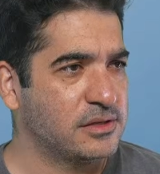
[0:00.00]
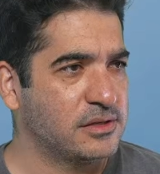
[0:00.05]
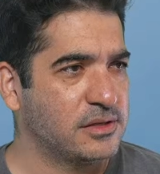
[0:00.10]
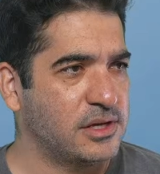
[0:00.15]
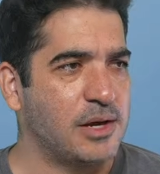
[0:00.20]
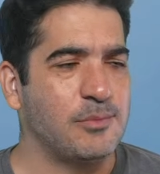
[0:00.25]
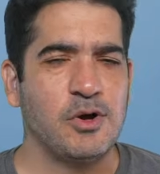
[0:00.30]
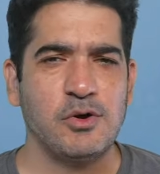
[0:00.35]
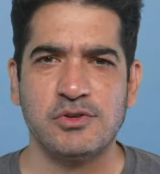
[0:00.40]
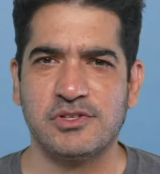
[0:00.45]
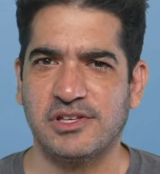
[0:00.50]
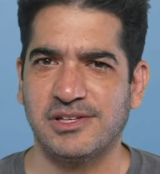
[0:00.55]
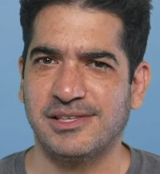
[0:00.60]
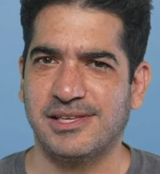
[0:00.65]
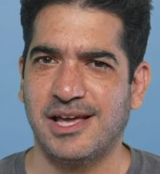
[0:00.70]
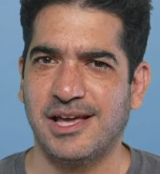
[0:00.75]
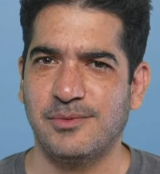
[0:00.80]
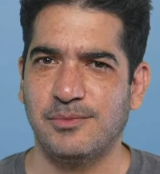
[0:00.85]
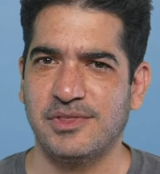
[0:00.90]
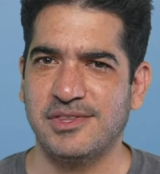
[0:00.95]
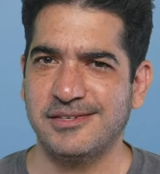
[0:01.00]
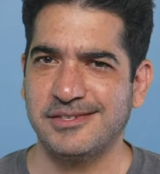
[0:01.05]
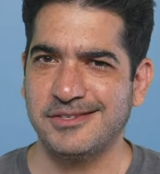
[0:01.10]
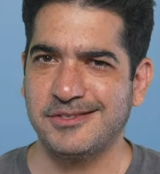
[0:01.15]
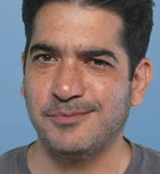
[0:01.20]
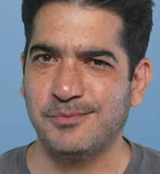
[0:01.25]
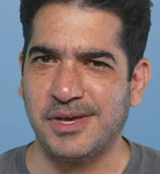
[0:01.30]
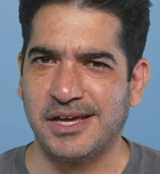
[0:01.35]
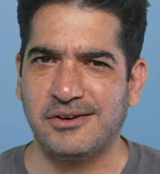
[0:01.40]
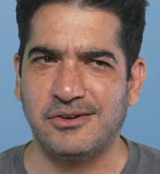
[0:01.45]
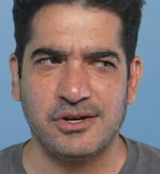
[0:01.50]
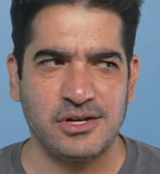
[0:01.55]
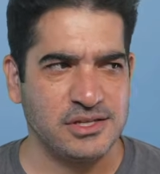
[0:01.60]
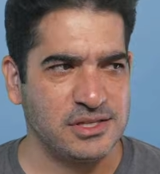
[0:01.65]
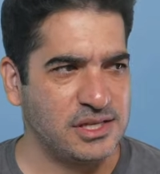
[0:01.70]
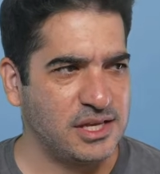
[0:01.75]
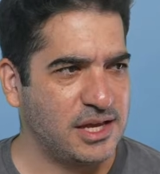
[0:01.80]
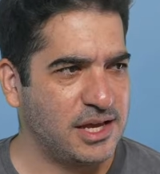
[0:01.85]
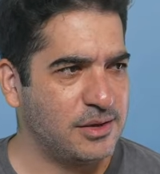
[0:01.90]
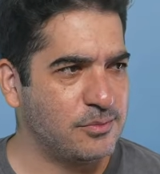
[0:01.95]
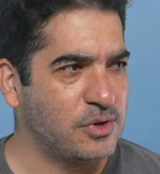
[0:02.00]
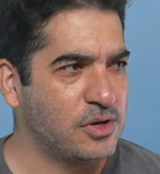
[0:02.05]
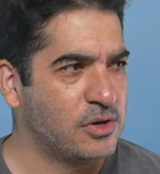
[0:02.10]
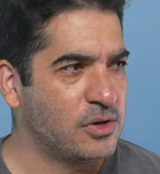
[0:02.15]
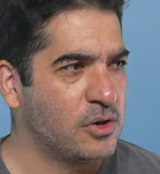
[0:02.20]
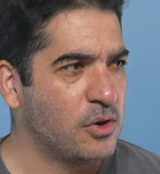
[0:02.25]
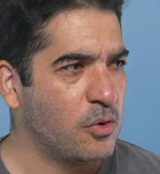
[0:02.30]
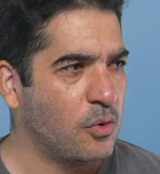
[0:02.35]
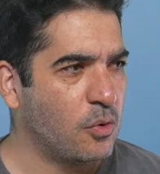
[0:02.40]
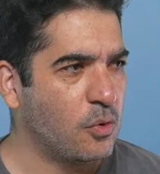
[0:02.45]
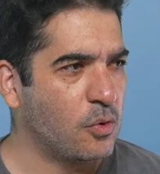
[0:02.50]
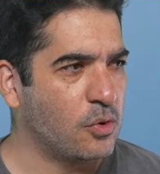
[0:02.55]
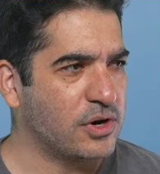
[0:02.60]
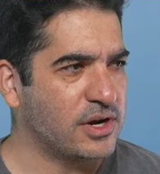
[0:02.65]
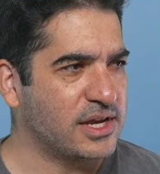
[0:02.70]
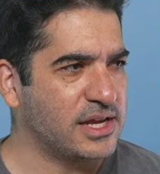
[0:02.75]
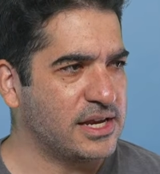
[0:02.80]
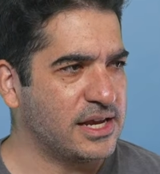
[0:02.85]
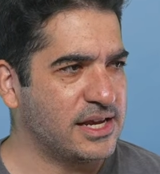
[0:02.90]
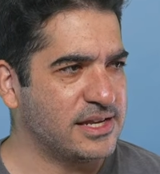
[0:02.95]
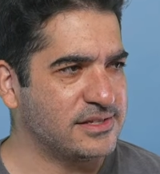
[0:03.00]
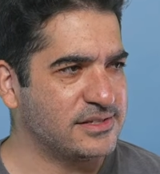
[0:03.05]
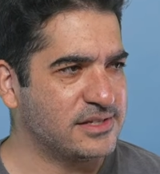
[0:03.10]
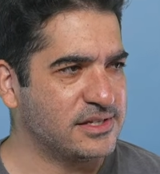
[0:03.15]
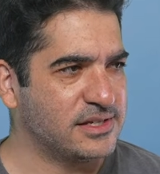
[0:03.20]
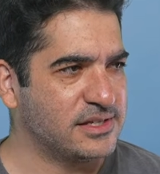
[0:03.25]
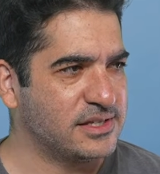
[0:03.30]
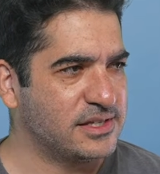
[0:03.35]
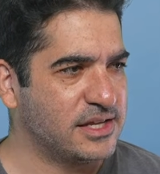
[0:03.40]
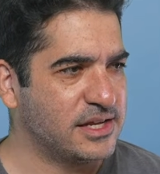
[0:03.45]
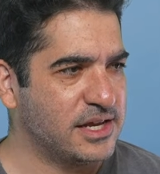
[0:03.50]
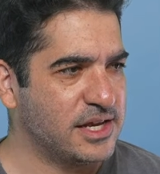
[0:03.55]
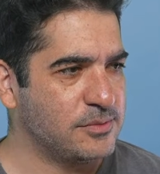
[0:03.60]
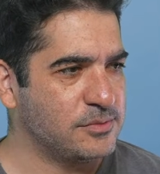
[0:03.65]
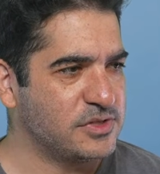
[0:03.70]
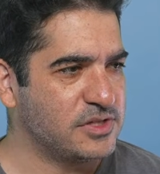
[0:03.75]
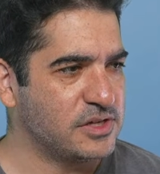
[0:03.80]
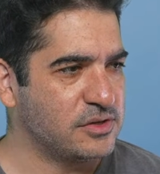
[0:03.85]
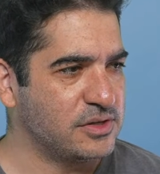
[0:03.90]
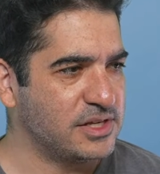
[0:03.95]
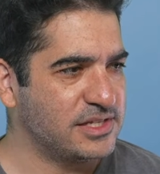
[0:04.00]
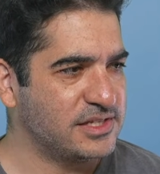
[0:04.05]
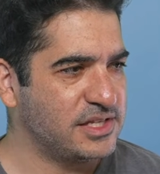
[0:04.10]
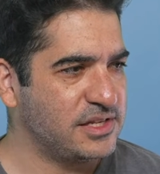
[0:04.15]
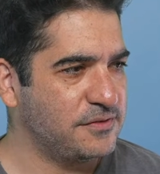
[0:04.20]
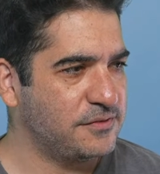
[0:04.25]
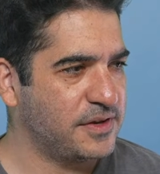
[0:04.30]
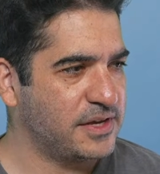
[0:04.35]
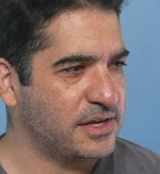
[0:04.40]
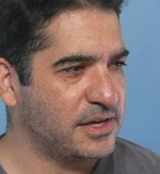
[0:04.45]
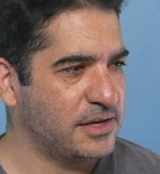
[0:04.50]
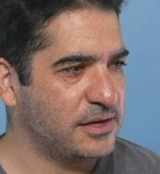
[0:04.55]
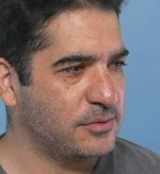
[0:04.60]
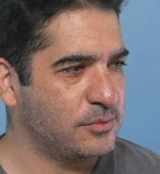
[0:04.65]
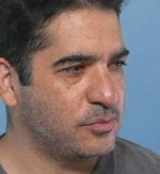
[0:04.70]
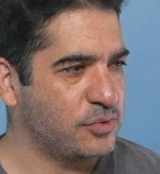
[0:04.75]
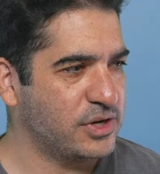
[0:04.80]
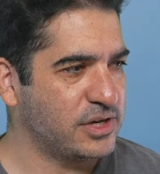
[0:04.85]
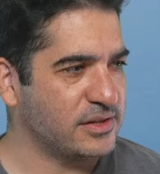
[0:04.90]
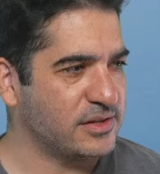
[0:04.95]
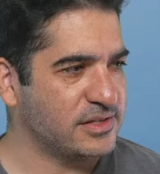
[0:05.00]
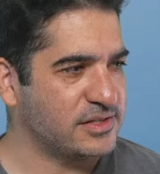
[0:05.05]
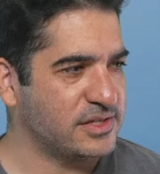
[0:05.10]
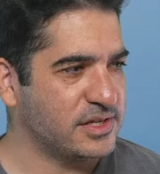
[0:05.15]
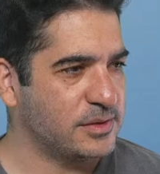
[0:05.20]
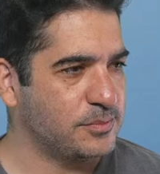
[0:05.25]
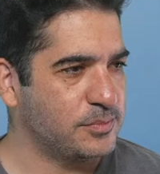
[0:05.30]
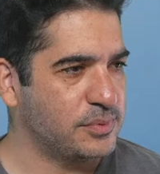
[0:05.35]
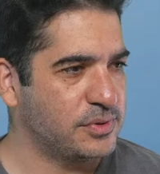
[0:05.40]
I'm always on time, but this is better on time. Organized on time. So let's see if I can bring this up.